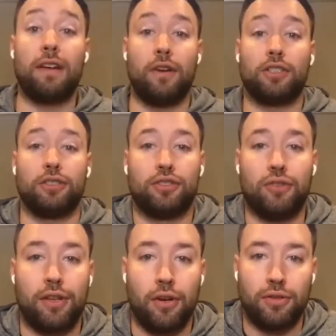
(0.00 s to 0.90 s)
Functional
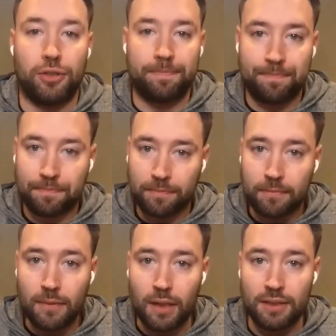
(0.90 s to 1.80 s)
Strength Coach,
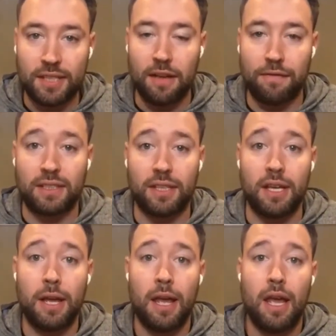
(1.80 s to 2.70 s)
CFSC,
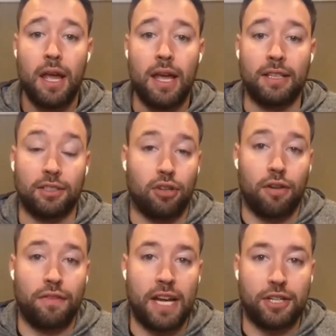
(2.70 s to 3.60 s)
is a
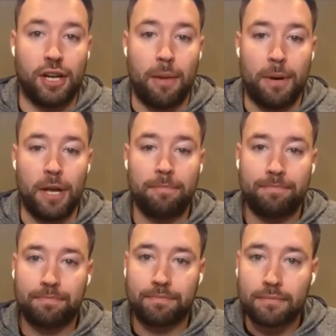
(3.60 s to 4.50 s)
certification company
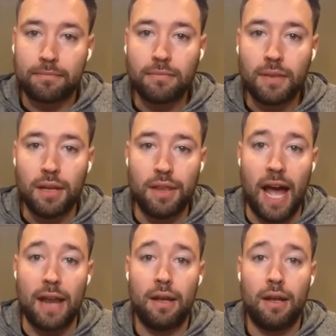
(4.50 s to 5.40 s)

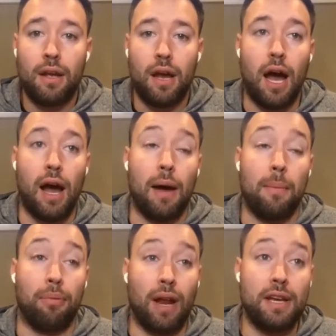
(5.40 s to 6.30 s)
that
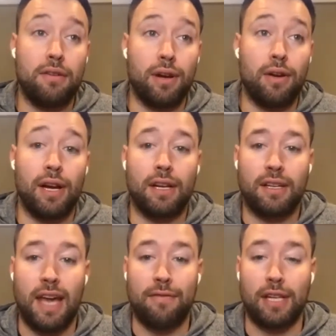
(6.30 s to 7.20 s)
Brendan Rierick,
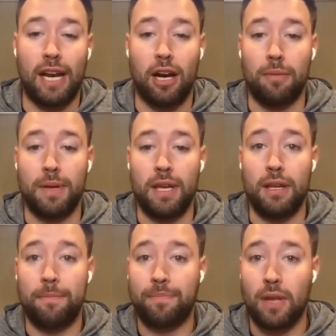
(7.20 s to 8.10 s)
Kevin Larrabee,
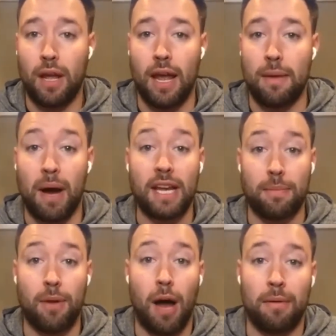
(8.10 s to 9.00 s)
and Mike and
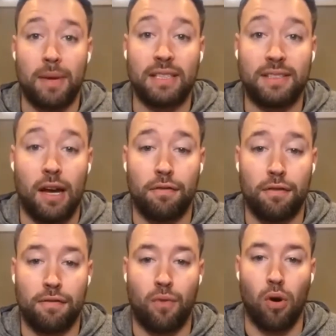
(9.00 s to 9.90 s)
Bob and myself
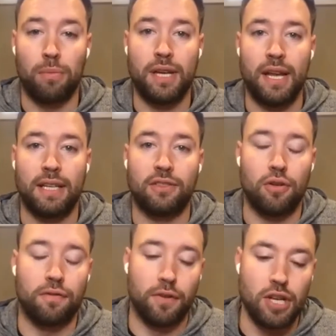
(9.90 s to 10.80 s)
formed. And so
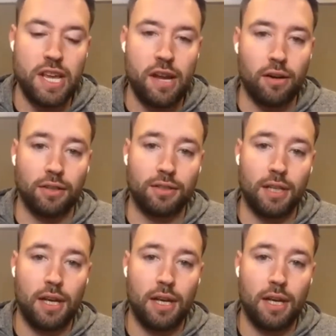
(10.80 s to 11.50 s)
for years,